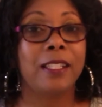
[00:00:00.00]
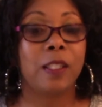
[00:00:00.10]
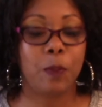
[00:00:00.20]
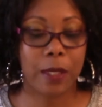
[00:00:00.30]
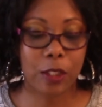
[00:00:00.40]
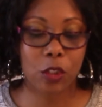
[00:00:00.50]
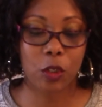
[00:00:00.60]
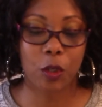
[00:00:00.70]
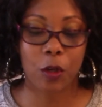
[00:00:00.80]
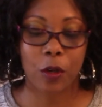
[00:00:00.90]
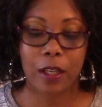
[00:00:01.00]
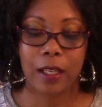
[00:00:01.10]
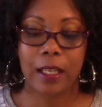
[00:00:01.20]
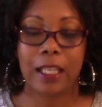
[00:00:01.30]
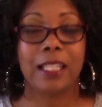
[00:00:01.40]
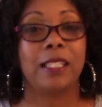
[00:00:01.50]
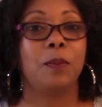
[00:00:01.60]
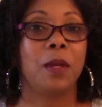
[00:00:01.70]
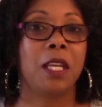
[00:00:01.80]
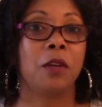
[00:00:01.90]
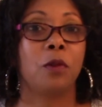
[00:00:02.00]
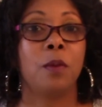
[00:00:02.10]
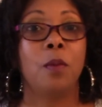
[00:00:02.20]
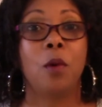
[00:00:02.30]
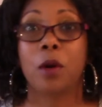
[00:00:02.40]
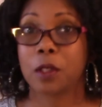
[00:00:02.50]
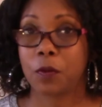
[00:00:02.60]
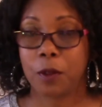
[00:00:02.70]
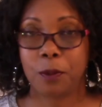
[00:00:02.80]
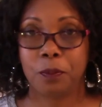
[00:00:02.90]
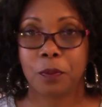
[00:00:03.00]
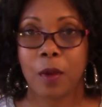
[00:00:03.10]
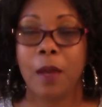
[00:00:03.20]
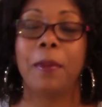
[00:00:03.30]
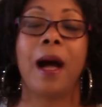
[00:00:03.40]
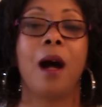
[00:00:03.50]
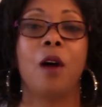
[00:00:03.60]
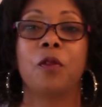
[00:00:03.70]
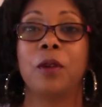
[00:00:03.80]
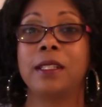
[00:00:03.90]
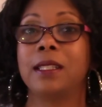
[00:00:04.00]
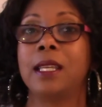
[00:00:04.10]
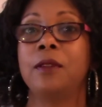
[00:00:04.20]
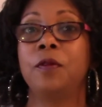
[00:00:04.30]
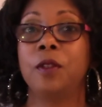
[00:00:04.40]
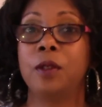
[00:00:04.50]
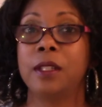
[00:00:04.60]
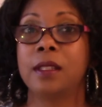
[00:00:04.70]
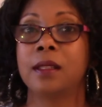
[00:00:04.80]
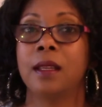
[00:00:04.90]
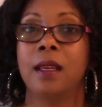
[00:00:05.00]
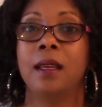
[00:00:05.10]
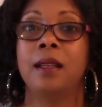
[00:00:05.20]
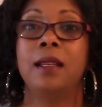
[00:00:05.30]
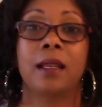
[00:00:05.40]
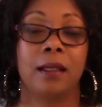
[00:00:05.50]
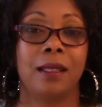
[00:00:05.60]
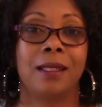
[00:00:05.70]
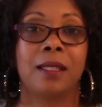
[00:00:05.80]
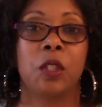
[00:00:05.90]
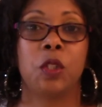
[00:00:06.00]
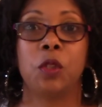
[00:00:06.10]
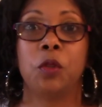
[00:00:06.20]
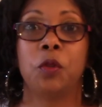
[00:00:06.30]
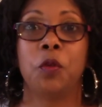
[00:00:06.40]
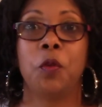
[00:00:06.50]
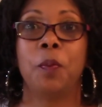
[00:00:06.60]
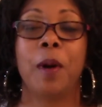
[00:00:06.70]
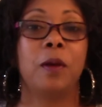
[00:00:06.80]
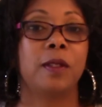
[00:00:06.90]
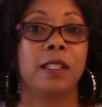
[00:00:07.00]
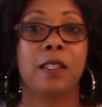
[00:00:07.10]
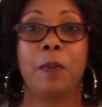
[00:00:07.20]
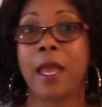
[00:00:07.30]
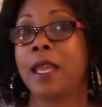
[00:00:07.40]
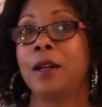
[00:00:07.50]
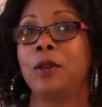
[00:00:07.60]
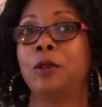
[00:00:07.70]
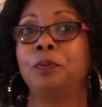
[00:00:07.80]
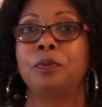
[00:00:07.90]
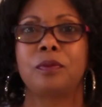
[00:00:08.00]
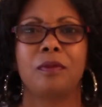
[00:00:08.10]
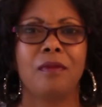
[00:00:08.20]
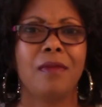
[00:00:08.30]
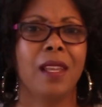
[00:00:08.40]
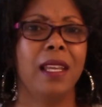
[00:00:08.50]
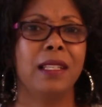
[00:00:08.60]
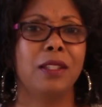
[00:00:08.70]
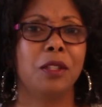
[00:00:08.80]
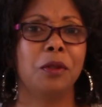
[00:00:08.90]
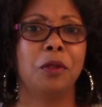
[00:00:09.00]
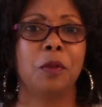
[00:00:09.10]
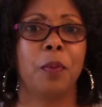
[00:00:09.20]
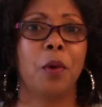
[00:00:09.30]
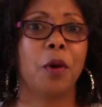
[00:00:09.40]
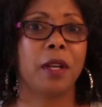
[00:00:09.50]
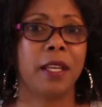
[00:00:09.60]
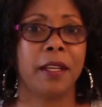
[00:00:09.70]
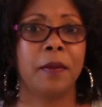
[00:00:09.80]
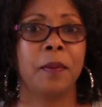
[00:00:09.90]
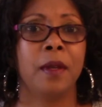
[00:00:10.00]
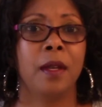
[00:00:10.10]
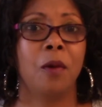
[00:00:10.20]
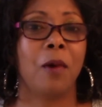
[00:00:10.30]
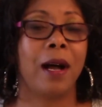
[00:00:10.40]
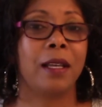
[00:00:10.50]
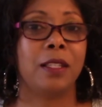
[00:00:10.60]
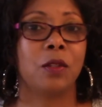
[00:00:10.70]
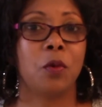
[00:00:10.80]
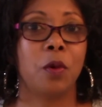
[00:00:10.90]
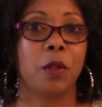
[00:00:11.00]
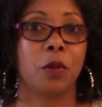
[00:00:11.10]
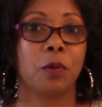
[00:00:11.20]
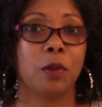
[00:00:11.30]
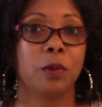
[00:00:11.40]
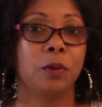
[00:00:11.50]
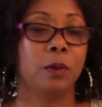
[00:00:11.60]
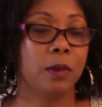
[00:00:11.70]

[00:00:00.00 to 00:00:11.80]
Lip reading: Spencer into being remorseful by offering to influence Nicholas to post his bail and to support him while he's going through